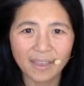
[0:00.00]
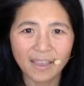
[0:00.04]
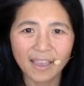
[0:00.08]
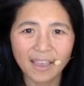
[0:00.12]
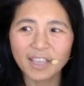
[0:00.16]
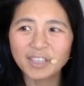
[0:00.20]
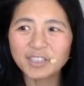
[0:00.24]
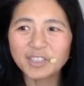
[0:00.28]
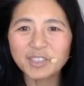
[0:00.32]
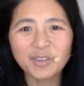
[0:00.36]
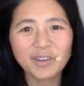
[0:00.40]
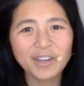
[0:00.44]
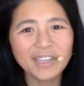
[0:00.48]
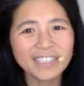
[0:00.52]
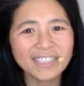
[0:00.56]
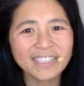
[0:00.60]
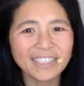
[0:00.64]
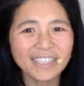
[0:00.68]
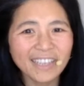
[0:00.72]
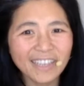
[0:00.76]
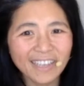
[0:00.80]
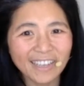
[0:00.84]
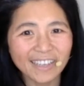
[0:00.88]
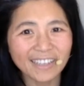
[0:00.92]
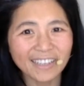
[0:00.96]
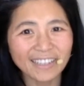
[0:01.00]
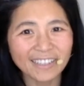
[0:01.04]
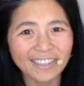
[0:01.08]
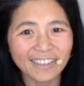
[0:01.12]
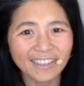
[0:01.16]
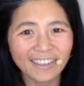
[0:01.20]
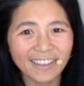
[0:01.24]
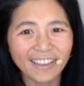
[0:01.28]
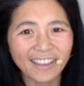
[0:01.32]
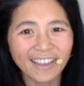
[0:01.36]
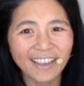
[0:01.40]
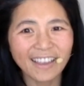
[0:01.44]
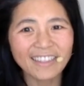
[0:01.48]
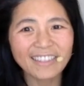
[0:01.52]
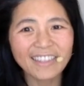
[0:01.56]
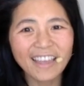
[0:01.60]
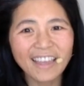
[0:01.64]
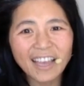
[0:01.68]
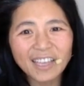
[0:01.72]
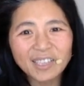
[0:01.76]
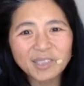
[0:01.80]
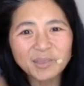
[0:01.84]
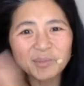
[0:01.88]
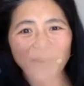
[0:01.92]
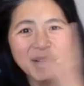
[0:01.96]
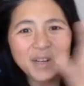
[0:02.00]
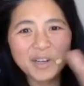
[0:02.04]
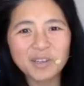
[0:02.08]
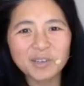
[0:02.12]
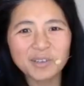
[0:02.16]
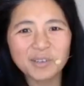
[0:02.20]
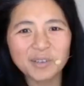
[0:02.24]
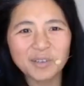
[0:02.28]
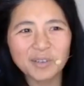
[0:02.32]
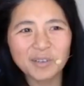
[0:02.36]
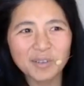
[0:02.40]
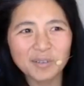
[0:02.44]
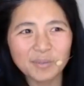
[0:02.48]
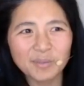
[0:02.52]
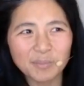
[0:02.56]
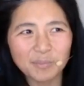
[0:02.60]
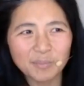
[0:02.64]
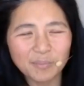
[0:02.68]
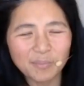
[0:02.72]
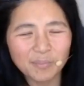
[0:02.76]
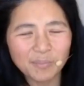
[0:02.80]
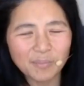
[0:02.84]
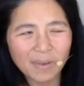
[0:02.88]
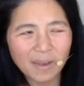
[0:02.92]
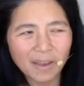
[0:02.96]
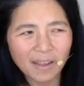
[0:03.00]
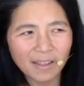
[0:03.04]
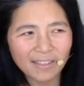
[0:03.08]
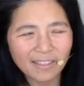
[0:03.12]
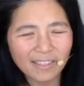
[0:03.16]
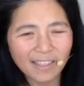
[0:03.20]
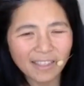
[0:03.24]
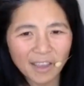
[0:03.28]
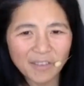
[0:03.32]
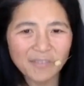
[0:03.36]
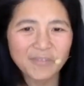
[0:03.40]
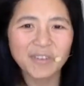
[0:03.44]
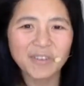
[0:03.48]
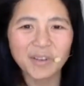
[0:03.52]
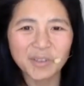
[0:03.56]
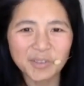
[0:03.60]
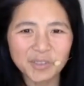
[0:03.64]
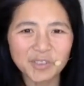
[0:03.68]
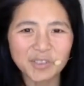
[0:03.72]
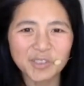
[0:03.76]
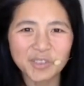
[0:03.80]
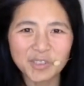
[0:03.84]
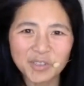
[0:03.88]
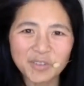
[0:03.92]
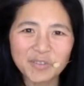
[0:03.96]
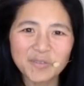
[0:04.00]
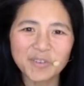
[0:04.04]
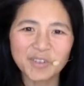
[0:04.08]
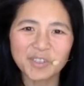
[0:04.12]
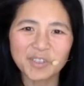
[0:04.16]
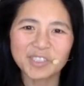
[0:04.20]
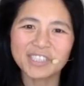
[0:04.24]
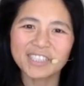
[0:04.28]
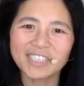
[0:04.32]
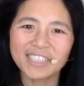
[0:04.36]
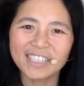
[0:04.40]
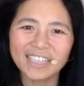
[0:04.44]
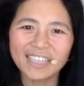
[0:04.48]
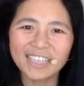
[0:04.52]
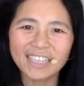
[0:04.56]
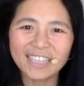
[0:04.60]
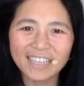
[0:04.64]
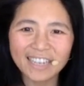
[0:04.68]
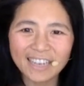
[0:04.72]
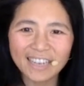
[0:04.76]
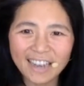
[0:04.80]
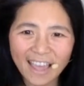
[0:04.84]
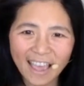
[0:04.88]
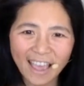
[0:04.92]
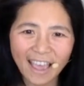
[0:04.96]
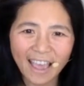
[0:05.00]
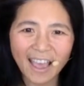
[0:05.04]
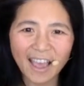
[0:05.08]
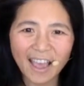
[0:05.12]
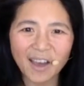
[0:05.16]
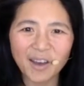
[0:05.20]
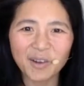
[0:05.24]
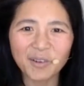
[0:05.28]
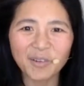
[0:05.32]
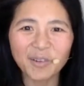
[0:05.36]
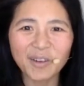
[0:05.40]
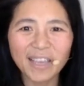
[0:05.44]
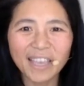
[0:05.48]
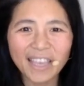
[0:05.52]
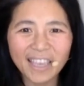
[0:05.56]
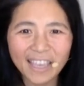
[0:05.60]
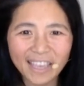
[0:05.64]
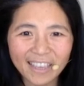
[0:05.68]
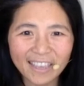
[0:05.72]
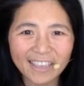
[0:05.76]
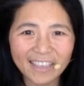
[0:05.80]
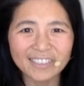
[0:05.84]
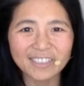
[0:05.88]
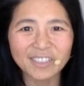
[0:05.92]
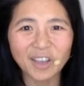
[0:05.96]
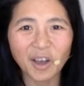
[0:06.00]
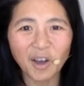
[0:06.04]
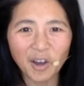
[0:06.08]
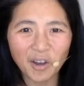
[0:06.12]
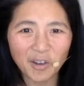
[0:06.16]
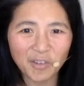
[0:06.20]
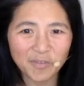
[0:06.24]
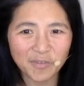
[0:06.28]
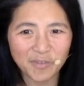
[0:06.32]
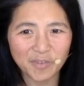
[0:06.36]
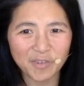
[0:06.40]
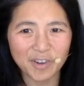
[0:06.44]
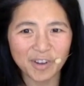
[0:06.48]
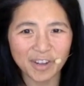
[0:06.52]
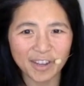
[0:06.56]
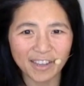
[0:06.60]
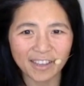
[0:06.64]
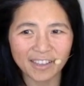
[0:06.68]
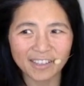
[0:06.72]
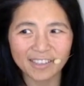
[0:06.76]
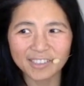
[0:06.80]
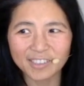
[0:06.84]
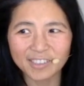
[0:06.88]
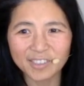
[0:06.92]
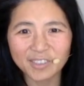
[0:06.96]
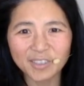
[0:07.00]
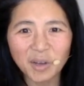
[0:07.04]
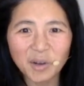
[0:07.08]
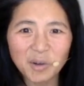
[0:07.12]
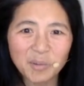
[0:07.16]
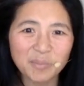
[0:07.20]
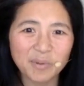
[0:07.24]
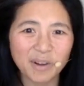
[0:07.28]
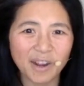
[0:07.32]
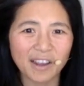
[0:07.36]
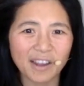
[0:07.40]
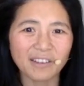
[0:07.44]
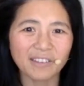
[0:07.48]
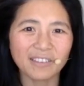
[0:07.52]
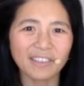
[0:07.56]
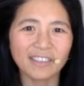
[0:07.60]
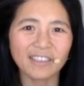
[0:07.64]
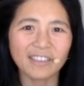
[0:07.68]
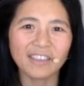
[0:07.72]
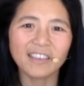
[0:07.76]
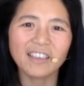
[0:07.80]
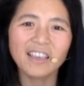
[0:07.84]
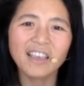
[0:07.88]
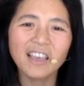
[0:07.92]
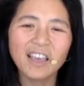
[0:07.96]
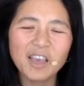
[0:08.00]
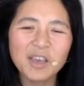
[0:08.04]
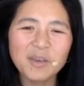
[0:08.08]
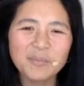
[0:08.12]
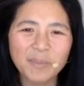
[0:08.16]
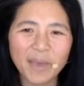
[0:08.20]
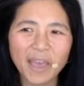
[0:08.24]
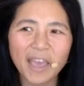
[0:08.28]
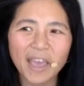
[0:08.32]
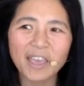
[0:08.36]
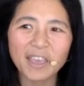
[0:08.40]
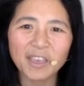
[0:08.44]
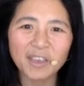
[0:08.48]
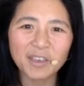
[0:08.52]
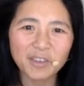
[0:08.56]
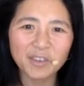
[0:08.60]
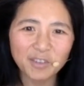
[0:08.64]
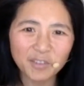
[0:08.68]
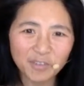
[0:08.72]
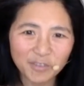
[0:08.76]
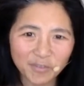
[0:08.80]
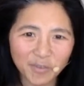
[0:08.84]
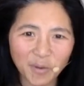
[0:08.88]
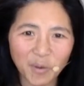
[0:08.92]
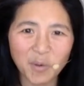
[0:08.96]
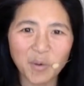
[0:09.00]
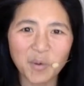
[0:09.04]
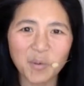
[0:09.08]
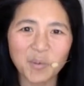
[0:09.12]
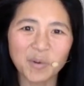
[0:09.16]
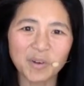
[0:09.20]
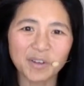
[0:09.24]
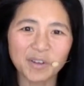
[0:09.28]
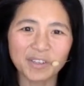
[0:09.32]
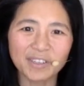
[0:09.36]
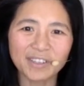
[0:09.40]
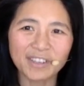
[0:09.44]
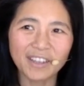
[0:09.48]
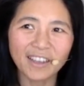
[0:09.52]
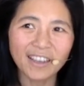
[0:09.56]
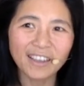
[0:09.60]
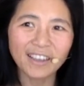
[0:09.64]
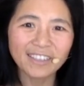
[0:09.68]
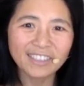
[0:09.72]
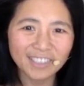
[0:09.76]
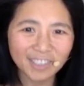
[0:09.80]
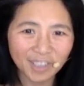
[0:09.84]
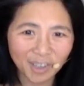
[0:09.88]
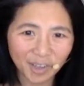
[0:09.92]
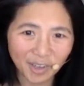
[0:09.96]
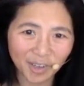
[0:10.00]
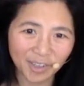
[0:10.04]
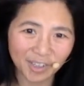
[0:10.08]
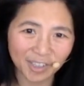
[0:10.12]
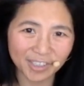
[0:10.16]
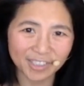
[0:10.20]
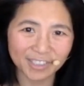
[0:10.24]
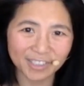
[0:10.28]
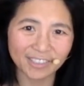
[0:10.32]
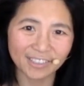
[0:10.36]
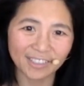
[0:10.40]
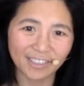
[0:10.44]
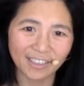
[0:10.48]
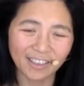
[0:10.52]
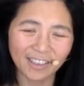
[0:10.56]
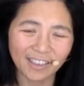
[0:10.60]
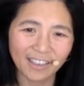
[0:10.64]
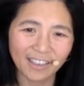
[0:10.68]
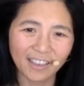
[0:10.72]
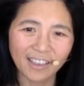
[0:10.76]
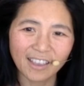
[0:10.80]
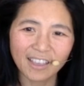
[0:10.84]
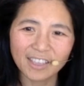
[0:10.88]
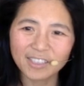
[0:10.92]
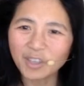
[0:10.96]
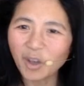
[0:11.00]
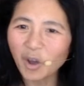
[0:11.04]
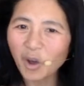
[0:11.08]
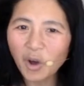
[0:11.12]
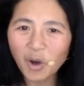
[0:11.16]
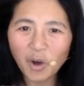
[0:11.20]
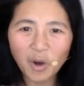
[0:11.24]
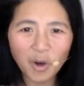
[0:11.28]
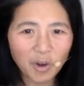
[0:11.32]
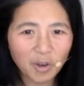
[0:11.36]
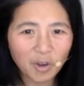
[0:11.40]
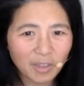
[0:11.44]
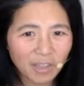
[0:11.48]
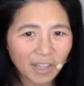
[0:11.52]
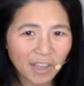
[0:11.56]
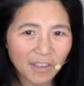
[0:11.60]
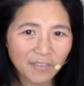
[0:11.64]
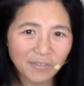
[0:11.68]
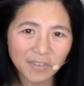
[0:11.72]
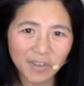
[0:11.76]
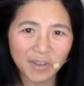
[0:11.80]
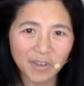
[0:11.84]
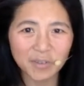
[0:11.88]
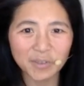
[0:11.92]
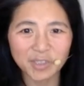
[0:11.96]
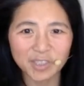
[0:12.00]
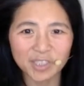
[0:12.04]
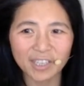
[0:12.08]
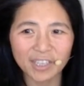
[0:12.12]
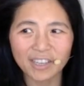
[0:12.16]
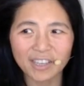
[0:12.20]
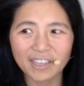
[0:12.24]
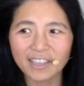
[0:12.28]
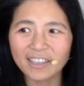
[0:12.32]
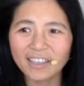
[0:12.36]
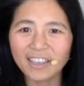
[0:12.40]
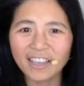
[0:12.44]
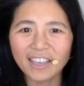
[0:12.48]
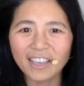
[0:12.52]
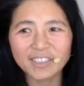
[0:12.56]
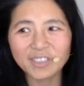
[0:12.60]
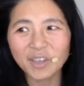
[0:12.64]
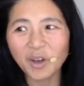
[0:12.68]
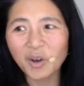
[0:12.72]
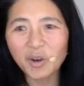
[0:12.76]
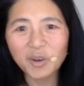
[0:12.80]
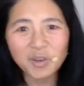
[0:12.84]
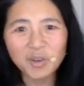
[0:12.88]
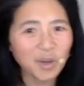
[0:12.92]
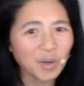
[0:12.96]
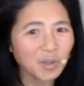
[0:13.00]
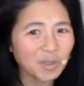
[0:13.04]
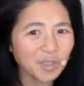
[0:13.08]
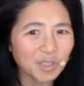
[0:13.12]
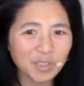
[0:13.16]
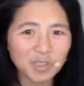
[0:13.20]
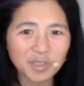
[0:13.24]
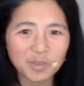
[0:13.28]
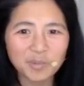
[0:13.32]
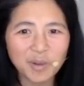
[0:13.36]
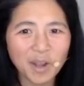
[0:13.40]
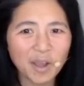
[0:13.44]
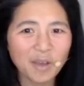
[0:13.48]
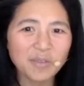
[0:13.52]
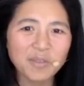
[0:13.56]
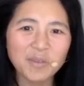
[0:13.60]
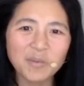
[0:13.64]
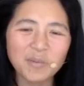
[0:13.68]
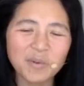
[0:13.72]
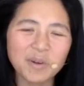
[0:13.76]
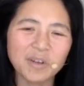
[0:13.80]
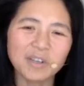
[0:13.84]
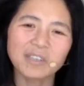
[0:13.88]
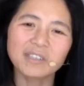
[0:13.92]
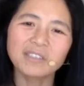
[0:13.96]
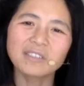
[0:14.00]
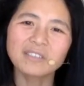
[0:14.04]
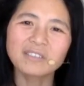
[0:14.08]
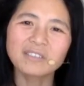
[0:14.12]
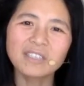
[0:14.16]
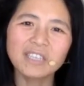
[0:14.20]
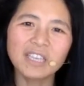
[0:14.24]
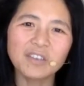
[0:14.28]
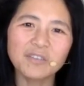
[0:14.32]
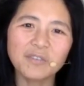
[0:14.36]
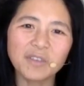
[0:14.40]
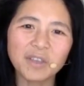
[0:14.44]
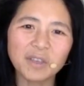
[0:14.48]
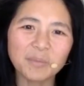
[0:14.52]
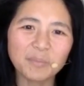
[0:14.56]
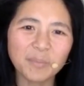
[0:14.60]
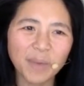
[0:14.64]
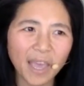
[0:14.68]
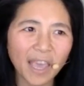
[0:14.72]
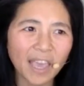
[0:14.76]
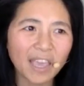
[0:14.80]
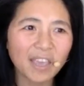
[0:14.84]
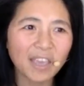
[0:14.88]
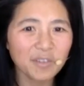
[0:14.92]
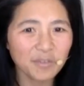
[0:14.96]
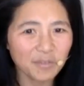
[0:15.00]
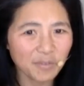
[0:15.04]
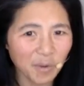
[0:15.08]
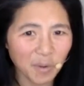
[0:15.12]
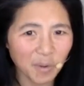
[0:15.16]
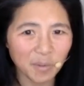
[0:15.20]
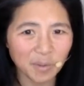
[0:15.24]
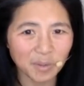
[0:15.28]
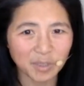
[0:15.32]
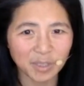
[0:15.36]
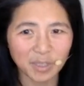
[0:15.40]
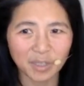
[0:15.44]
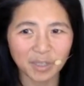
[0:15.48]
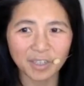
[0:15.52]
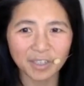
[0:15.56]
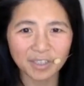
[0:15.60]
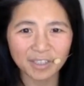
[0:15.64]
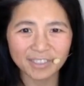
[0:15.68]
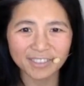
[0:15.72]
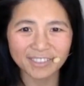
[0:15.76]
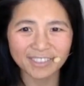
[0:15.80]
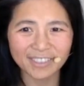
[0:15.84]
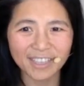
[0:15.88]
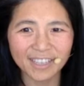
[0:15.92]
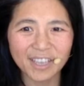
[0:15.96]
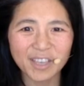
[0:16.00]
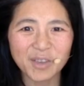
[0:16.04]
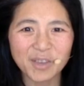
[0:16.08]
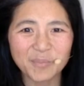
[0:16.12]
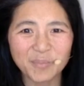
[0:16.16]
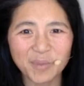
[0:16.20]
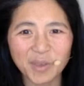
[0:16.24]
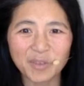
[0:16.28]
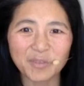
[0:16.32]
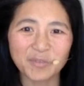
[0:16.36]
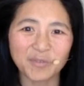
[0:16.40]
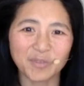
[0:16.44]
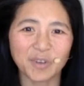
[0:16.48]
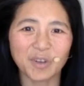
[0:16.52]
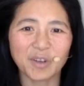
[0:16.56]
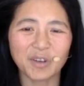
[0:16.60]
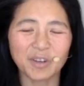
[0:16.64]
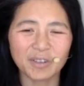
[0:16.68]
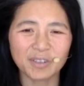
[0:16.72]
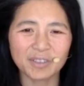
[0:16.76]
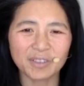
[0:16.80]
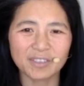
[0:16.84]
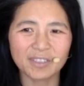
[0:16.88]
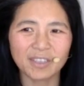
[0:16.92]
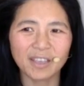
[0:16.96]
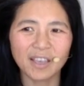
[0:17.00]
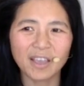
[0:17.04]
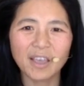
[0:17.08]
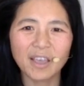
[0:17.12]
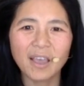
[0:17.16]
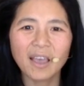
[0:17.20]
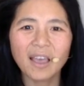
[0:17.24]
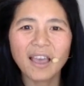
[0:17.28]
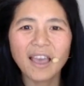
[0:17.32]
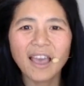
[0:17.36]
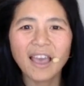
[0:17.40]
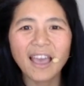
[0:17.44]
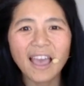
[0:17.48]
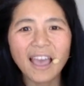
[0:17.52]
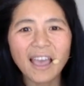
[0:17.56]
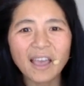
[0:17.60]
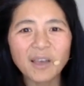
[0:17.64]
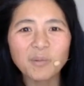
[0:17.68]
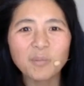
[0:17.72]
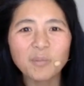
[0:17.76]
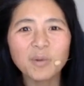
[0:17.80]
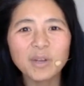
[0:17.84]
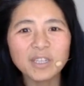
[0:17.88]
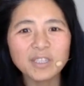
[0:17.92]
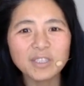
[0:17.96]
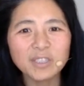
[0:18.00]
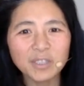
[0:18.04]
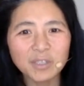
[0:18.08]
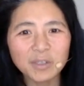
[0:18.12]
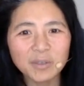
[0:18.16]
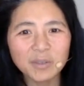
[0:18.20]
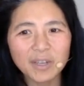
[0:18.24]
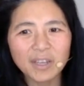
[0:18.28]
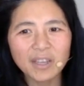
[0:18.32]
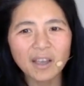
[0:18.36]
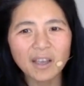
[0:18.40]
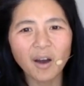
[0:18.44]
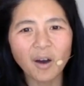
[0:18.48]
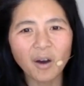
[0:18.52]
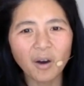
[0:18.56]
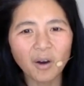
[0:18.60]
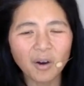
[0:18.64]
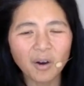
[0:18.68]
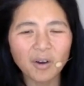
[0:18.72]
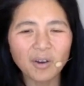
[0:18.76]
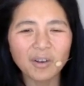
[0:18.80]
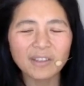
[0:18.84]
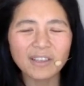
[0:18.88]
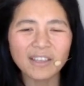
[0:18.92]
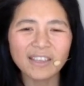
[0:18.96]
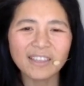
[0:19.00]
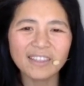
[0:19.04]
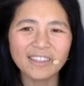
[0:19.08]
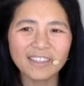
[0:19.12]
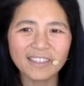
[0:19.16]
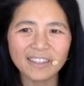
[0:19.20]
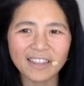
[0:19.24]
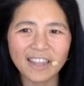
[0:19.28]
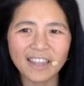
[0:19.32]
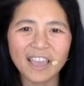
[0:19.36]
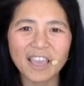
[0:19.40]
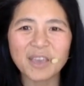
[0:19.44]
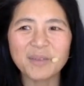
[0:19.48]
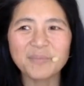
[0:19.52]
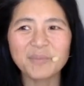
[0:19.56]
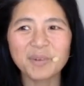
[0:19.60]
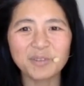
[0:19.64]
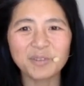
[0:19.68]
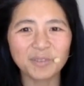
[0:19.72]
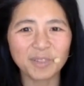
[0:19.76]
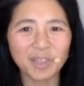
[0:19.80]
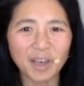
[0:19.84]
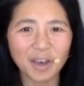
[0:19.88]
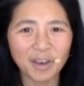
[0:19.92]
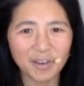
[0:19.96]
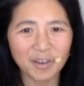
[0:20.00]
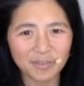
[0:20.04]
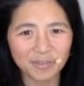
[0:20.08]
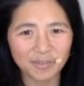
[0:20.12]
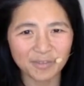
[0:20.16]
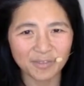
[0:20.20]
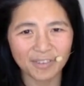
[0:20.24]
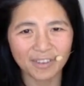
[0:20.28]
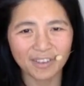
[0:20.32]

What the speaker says: And so I did. And that's where Life Coach University now is offering so proudly pay it forward talks. It's all life coaching. It's all coaches around the world giving pay it forward talks, PIF talks. And we do it all in the name of love,